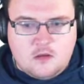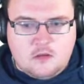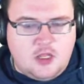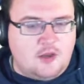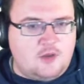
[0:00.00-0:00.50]

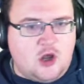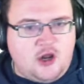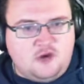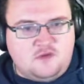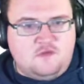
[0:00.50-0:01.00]
Yep,
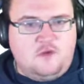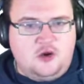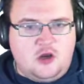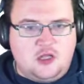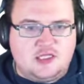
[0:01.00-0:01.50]

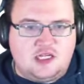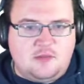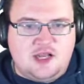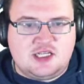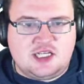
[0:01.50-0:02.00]
949
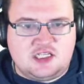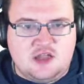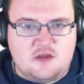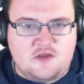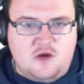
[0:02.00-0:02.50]
centimeters. There's
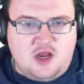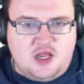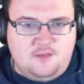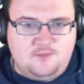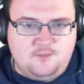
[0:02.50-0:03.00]
another
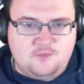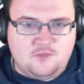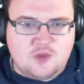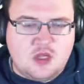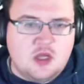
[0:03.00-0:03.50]
13.
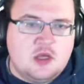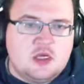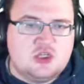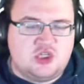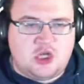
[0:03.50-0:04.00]

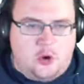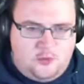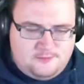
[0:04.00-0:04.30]
So,